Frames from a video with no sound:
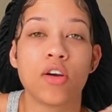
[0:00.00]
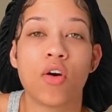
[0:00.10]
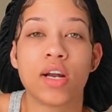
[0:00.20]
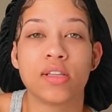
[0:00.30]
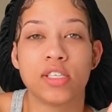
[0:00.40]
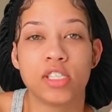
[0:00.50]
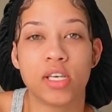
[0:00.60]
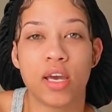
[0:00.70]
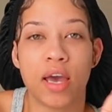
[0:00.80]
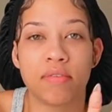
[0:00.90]
I'm gonna go out to
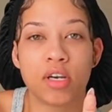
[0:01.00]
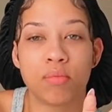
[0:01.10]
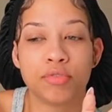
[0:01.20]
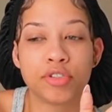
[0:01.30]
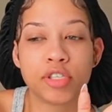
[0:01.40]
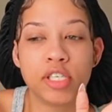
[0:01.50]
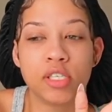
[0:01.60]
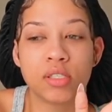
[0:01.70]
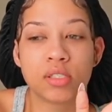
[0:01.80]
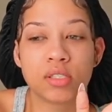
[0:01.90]
lunch again, have a couple
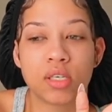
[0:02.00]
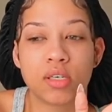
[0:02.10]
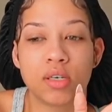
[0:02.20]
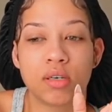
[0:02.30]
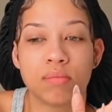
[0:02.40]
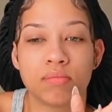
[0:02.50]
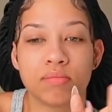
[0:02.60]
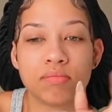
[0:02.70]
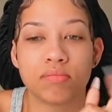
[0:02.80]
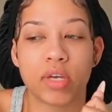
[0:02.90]
drinks,
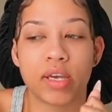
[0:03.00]
um,